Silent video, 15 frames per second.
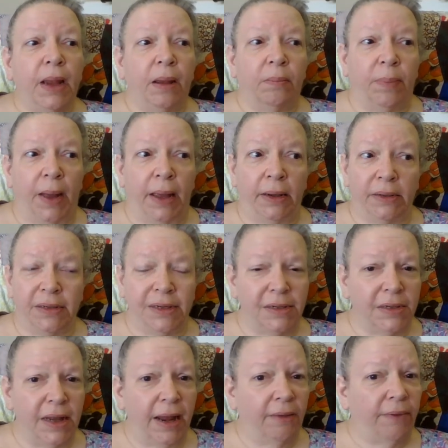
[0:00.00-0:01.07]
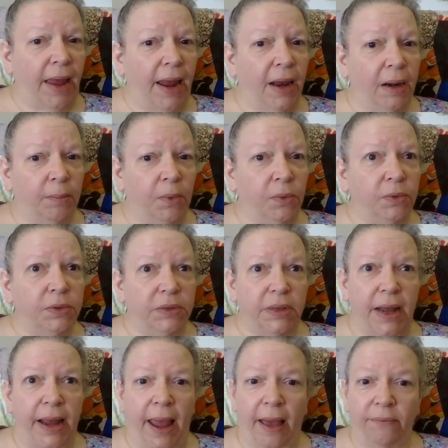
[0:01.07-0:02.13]
But since they have animals,
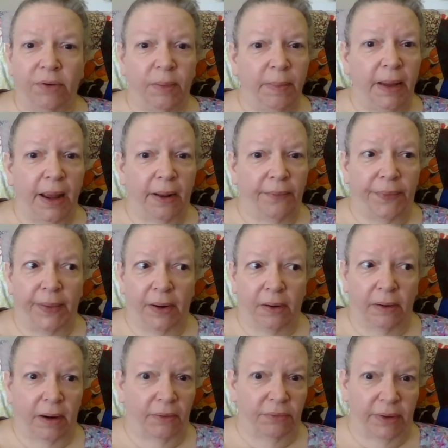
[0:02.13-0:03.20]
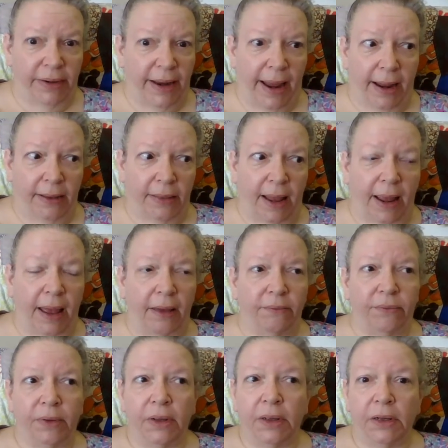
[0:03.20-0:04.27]
they have to be out there every day. They have
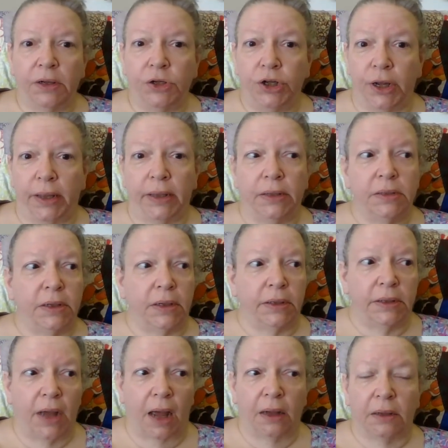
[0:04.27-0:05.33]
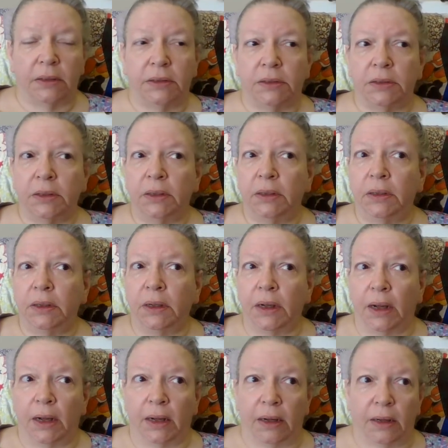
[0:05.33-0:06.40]
chickens and ducks,
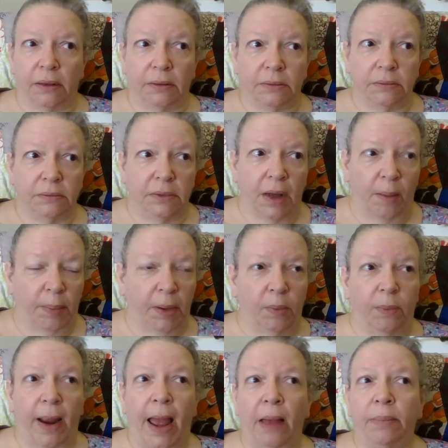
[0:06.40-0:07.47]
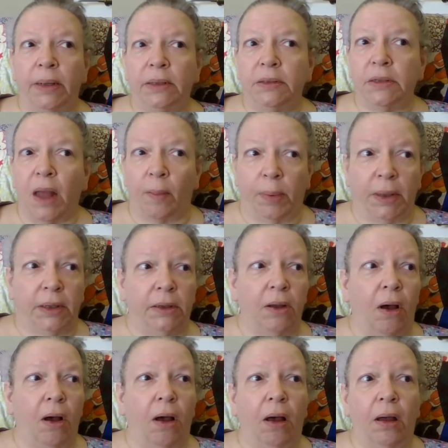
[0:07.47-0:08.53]
a couple of rabbits, a couple of
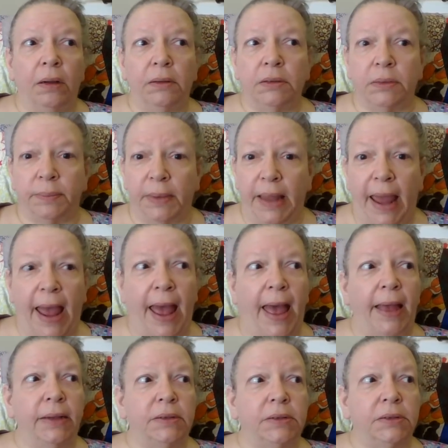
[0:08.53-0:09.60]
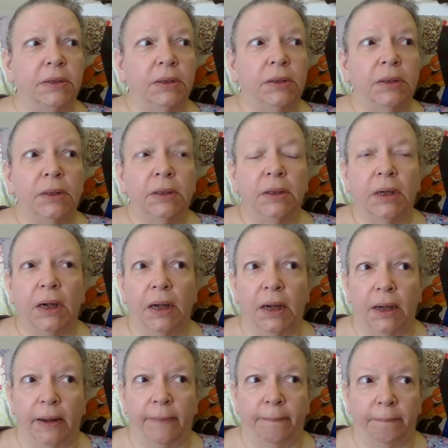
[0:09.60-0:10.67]
dogs, some cats,
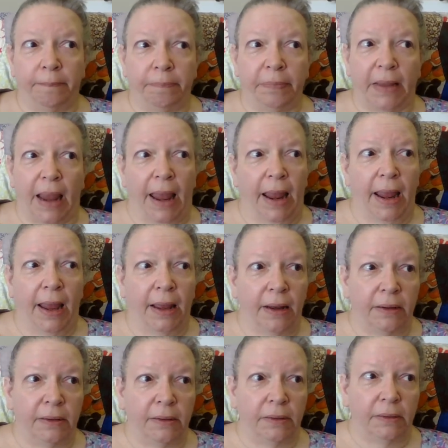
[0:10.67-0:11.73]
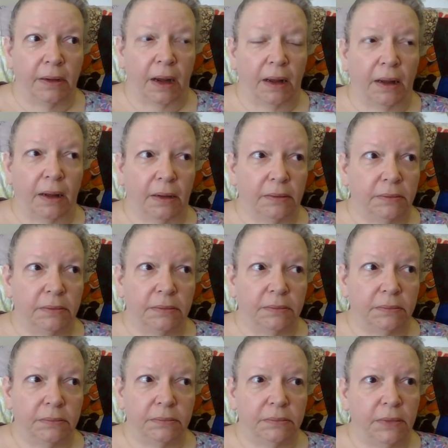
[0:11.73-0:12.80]
um, and
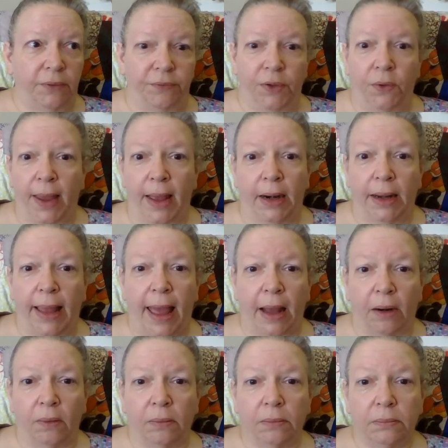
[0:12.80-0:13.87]
a few head of cattle.